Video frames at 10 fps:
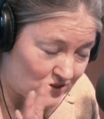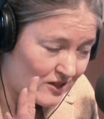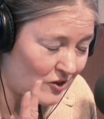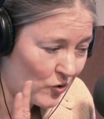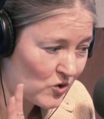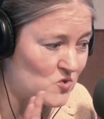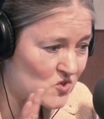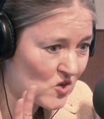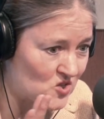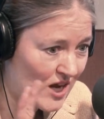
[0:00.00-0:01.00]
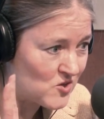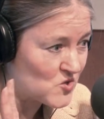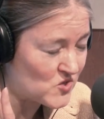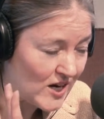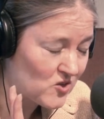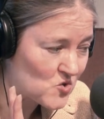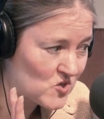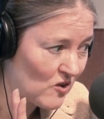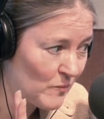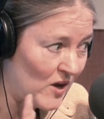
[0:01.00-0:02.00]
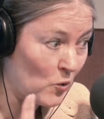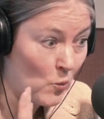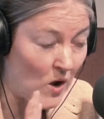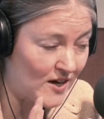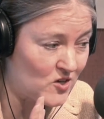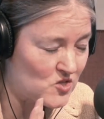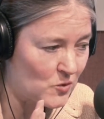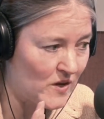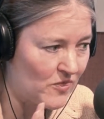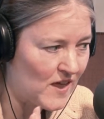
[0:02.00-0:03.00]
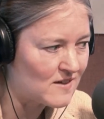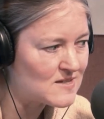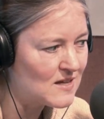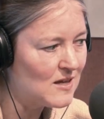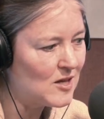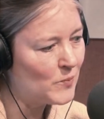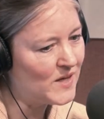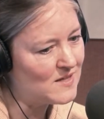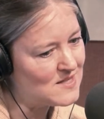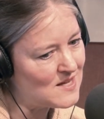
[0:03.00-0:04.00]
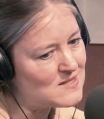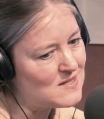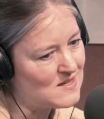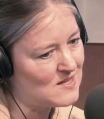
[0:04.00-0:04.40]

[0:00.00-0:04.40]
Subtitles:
You start to understand yourself better, why you're doing things, but it doesn't